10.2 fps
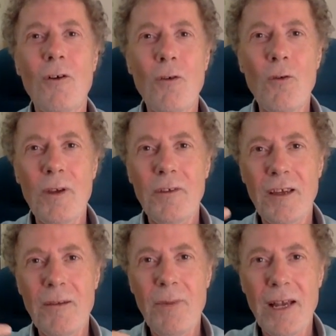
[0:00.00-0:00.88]
Always
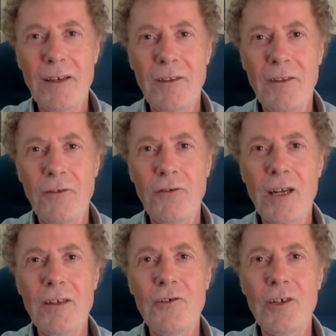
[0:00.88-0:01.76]
come back to the
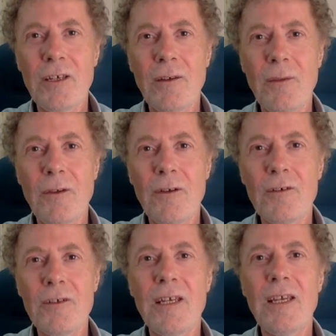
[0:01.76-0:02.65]
strategy and
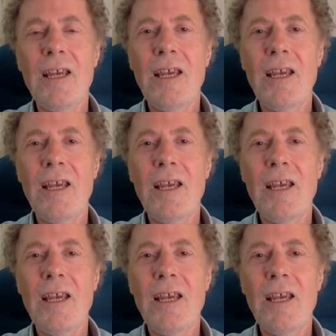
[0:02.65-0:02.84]
authority.